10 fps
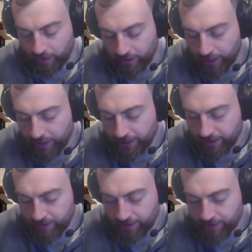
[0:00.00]
I think a
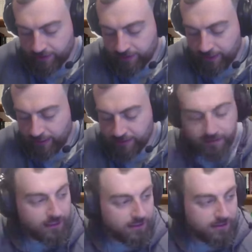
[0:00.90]
success
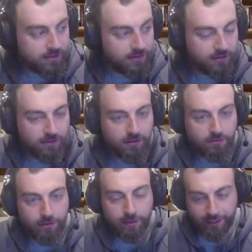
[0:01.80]
is
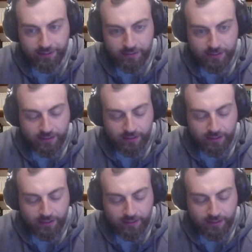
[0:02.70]
three wins.